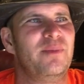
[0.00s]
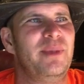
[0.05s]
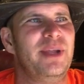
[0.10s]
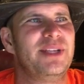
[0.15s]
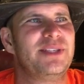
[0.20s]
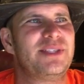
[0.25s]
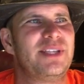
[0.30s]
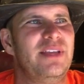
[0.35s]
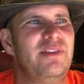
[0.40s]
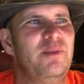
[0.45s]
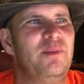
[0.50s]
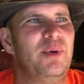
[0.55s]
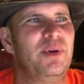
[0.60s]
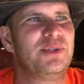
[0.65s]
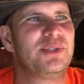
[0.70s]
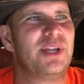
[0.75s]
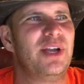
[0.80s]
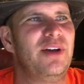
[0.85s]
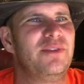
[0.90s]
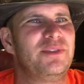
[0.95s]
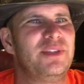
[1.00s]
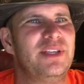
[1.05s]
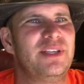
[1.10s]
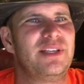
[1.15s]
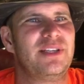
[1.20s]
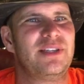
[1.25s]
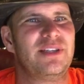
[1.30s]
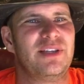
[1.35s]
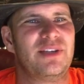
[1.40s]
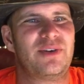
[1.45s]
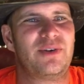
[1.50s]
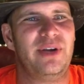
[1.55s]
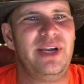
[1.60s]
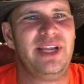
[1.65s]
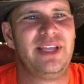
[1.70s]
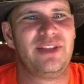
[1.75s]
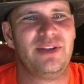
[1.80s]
me and Stevie pulls it off the creek?